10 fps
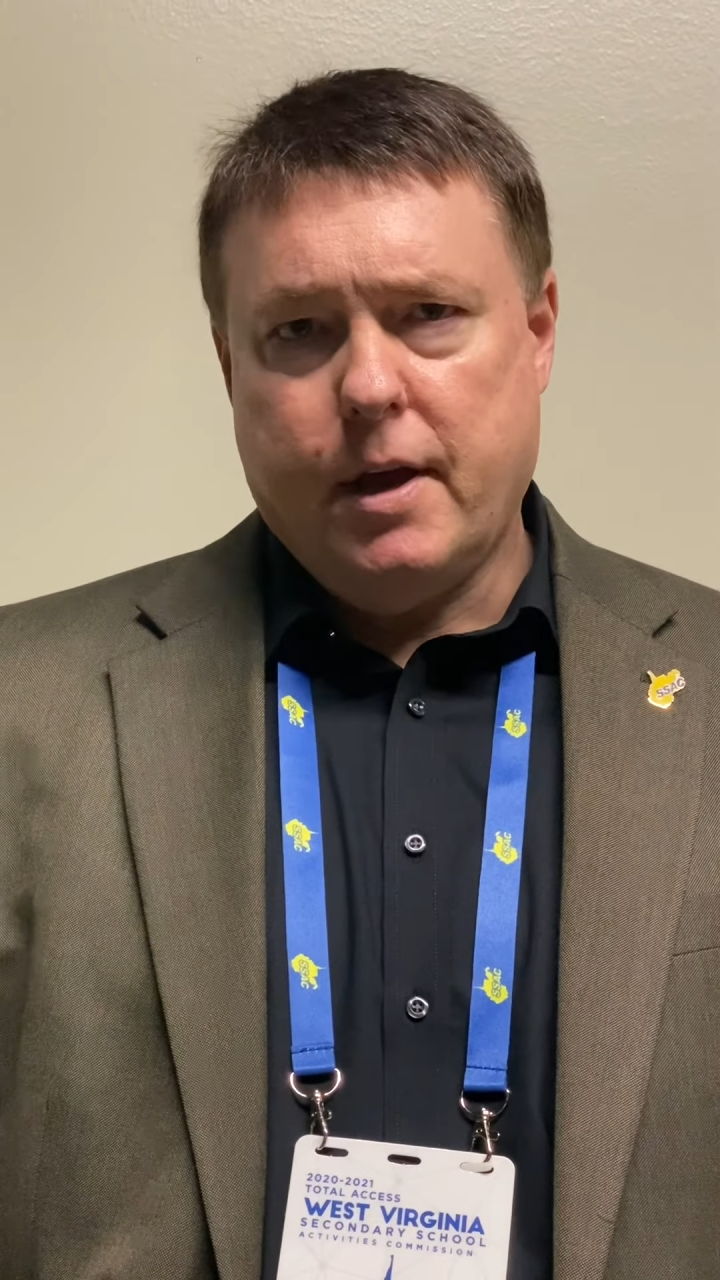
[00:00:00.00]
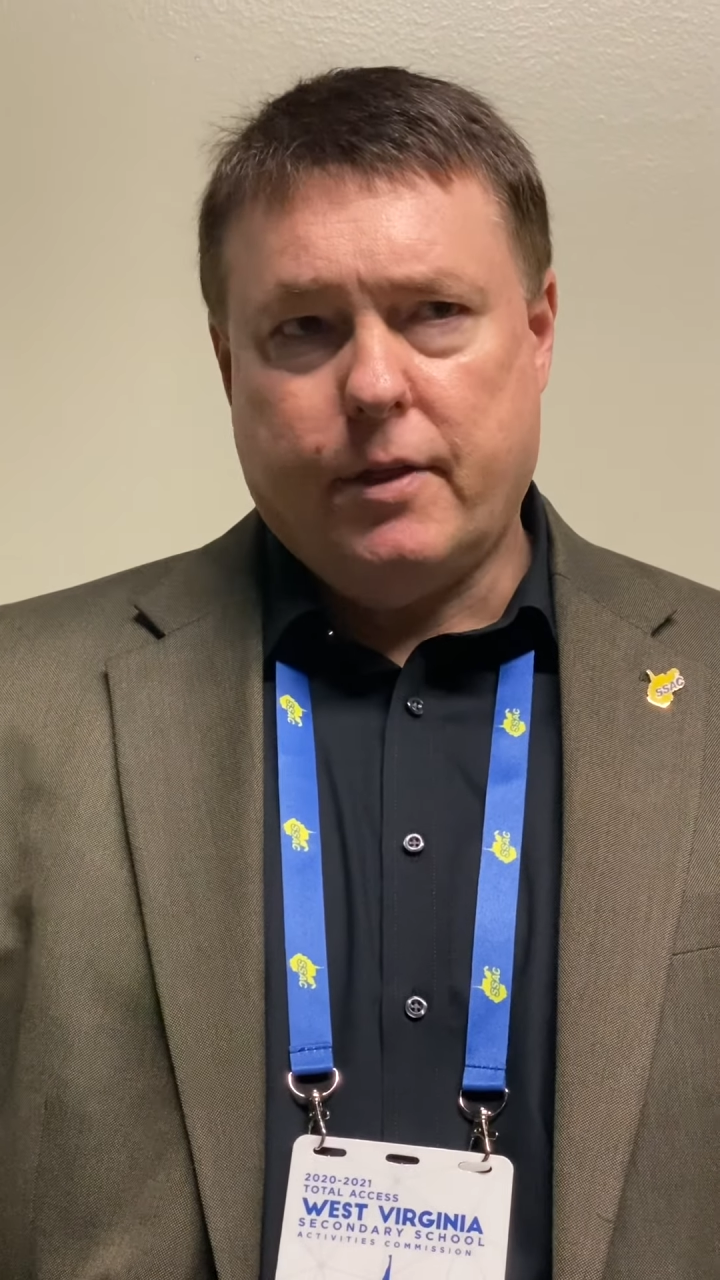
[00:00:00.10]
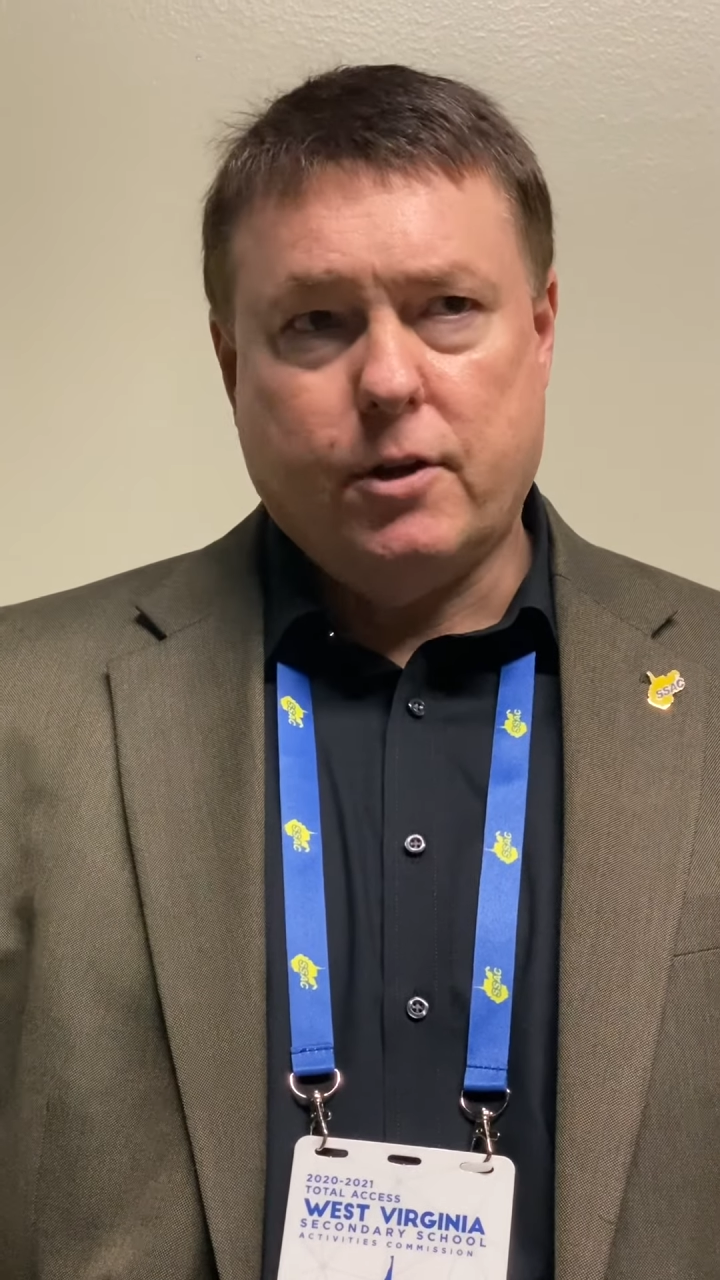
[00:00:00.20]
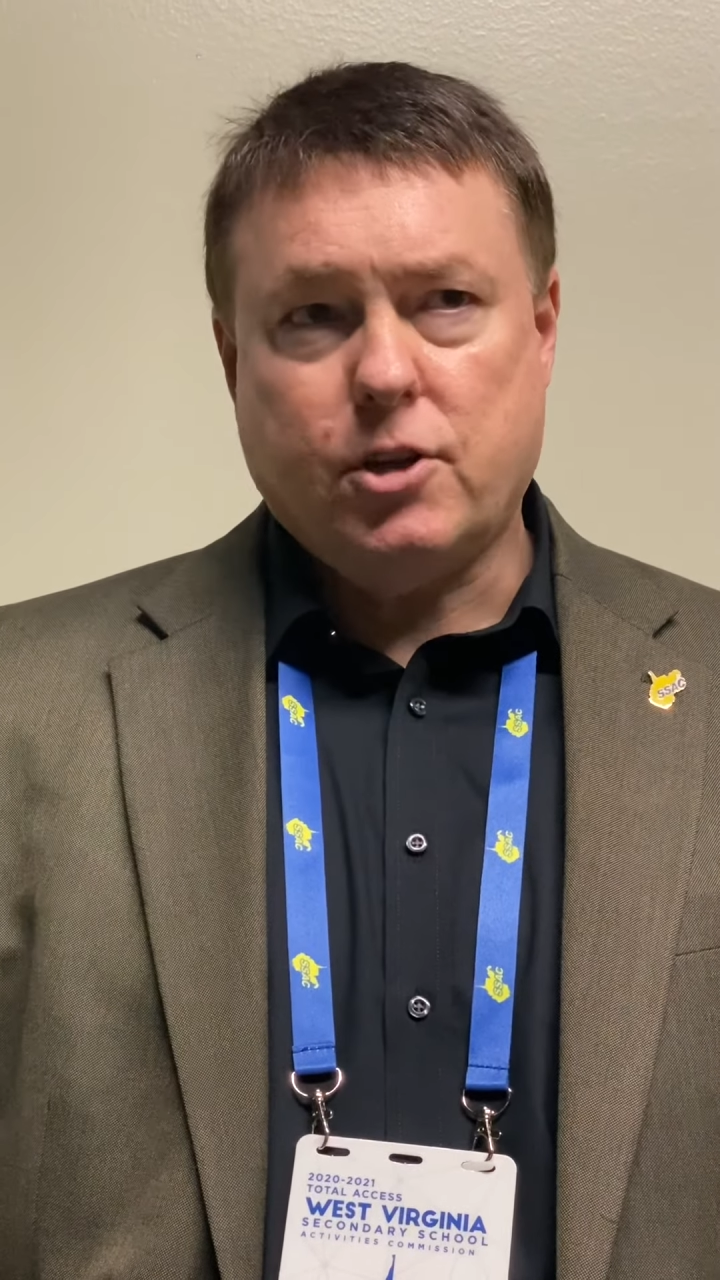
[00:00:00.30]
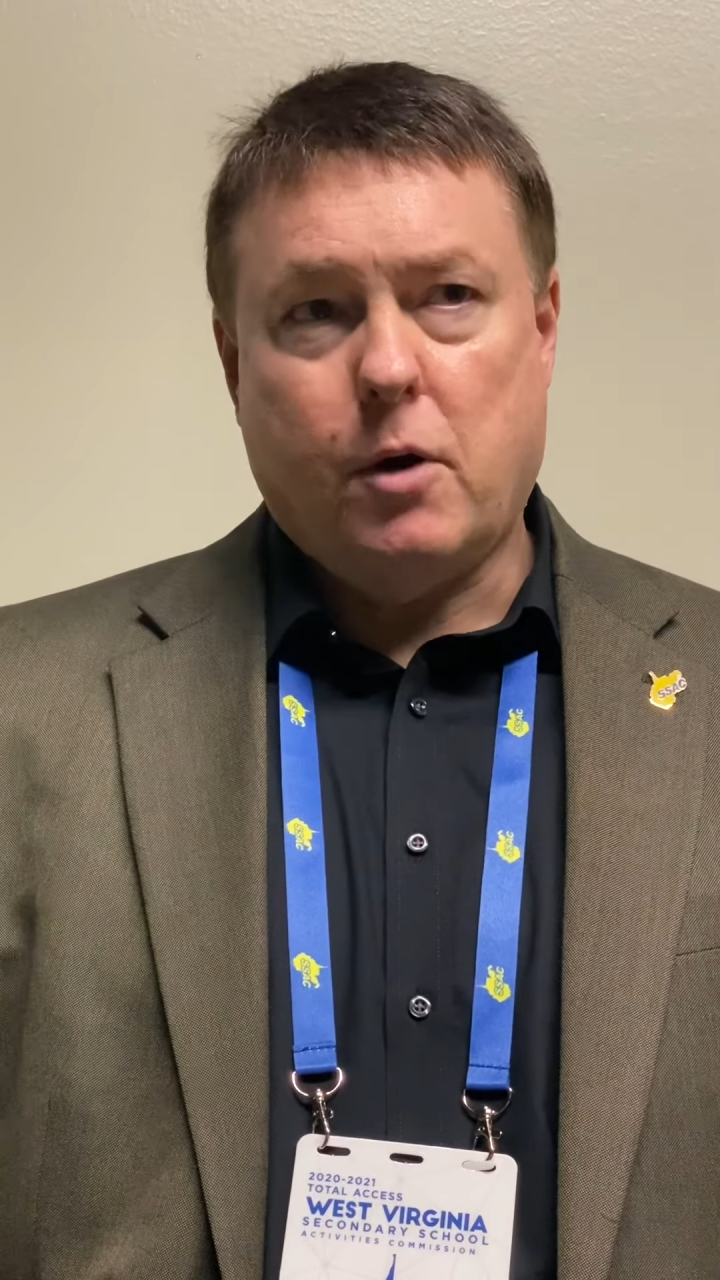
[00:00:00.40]

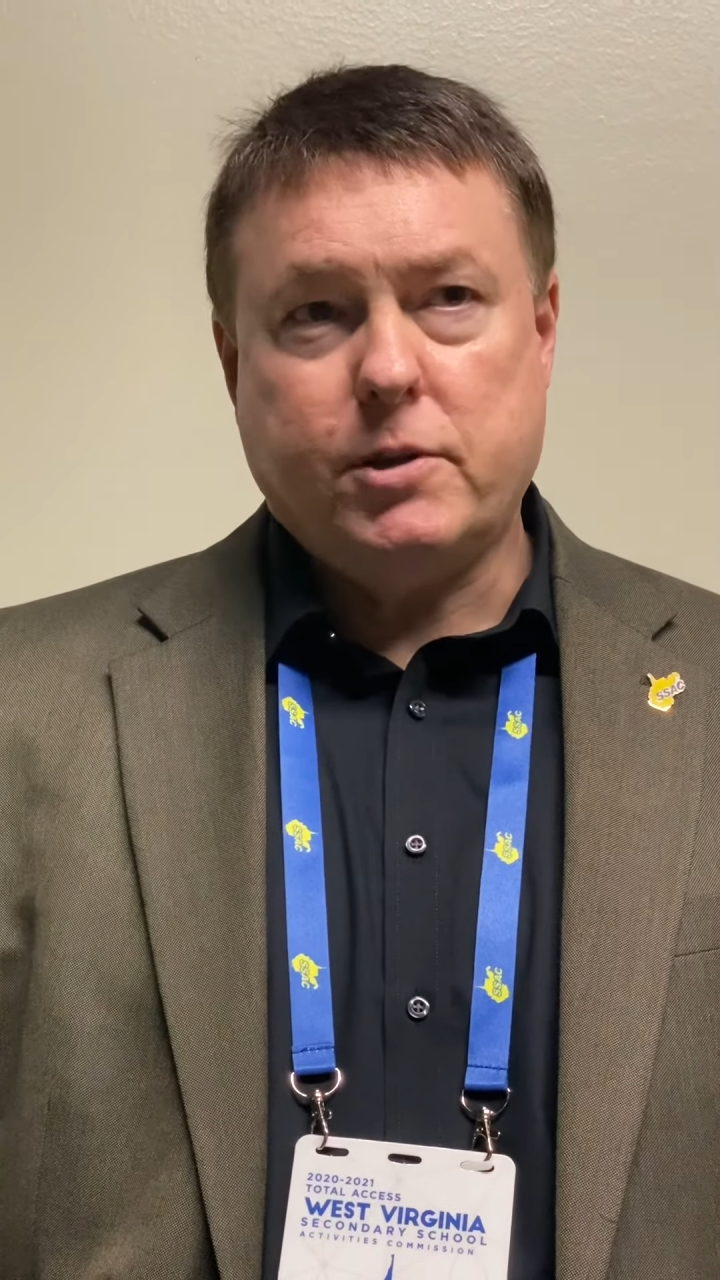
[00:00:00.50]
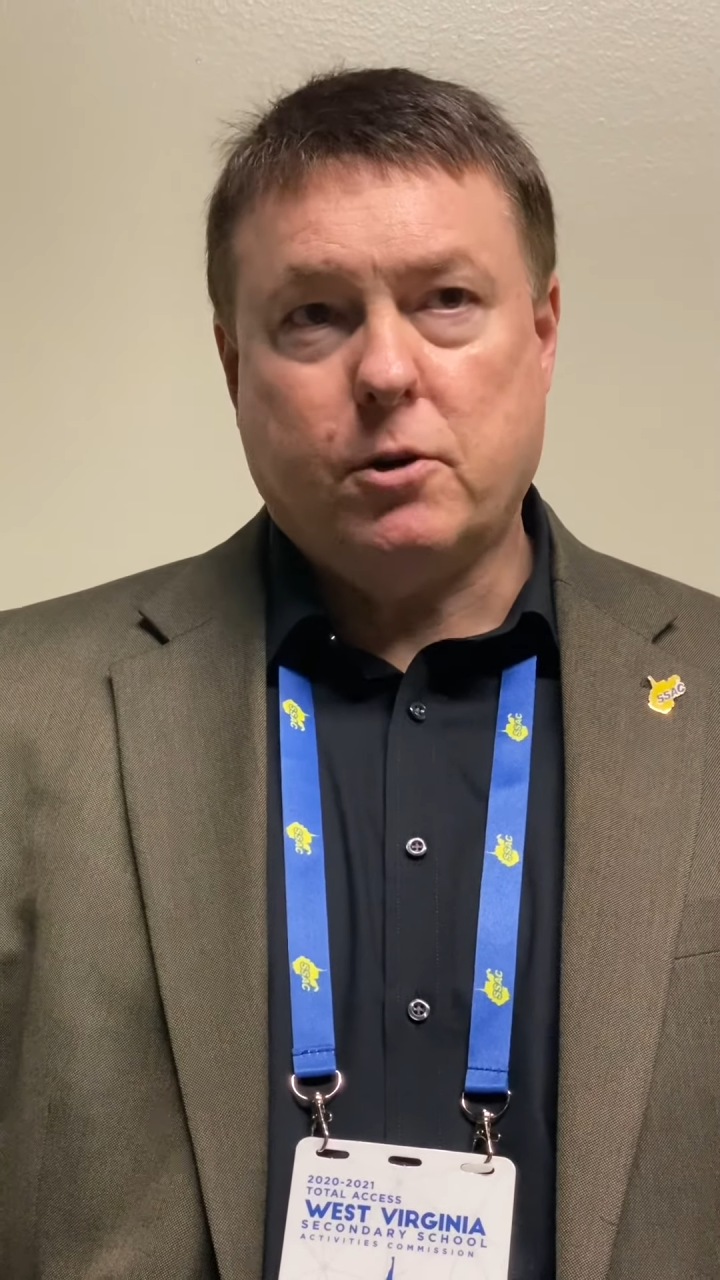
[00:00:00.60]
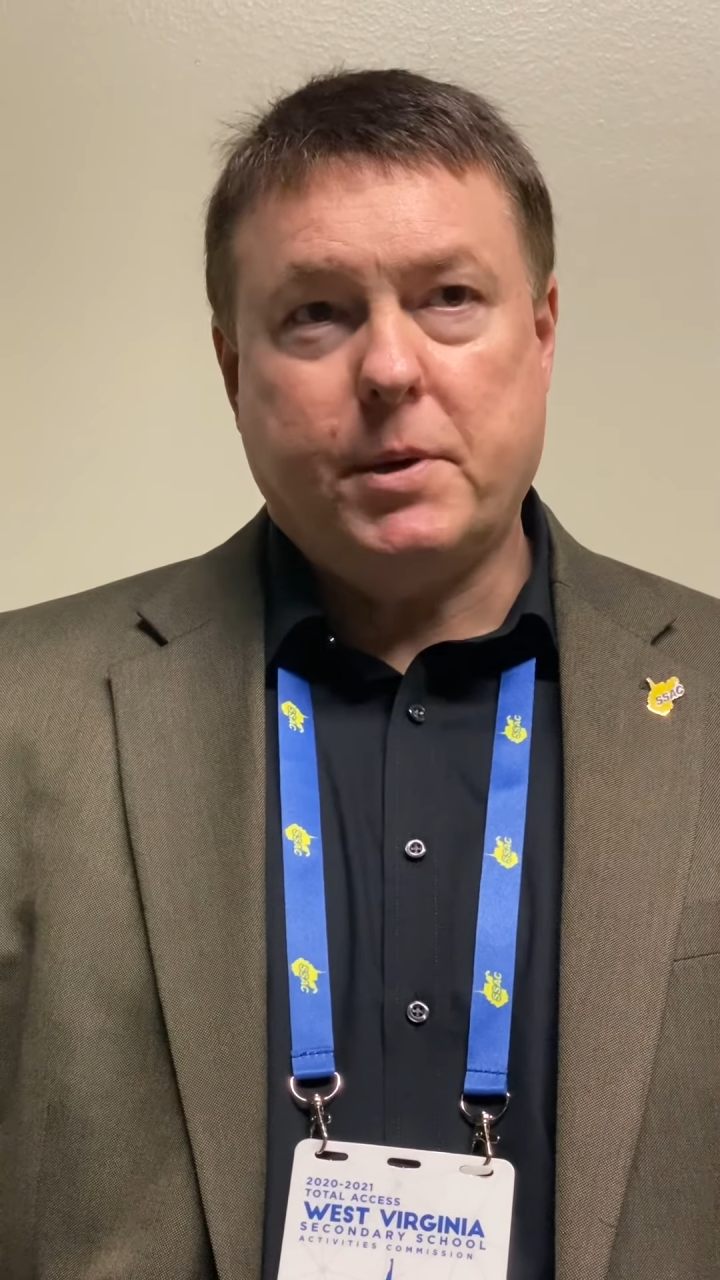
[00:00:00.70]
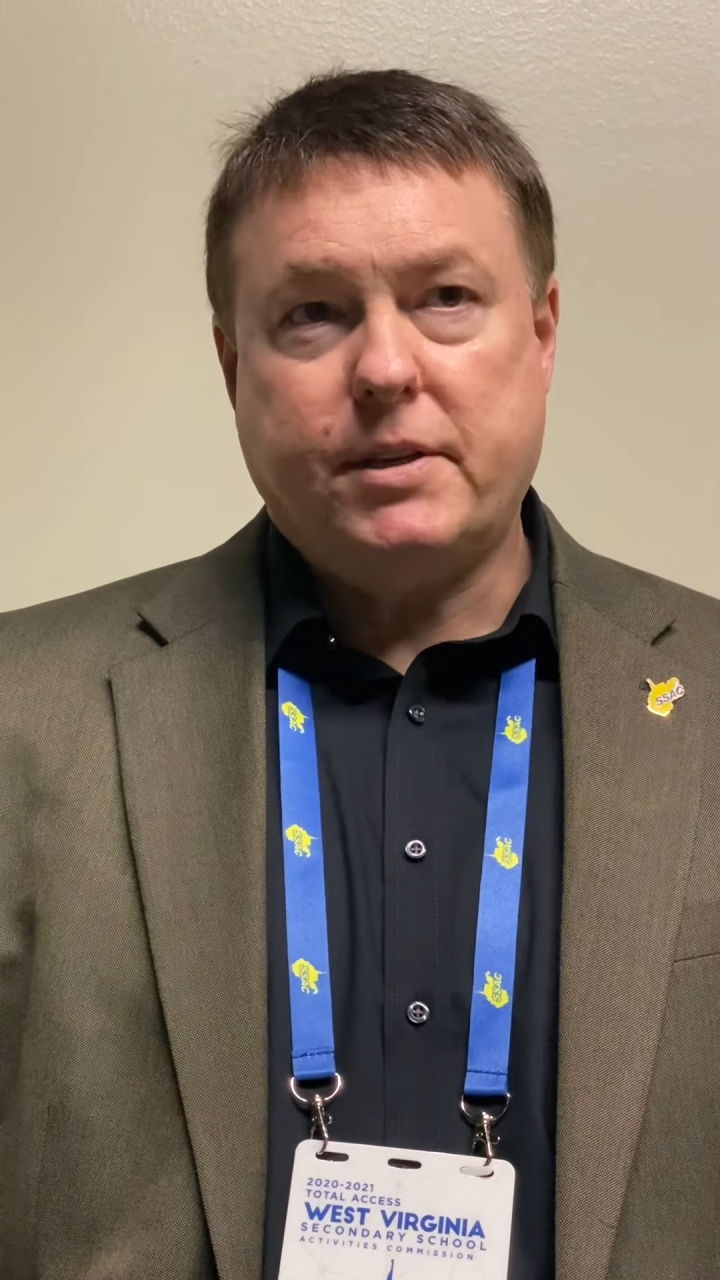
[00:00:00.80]
there's always going to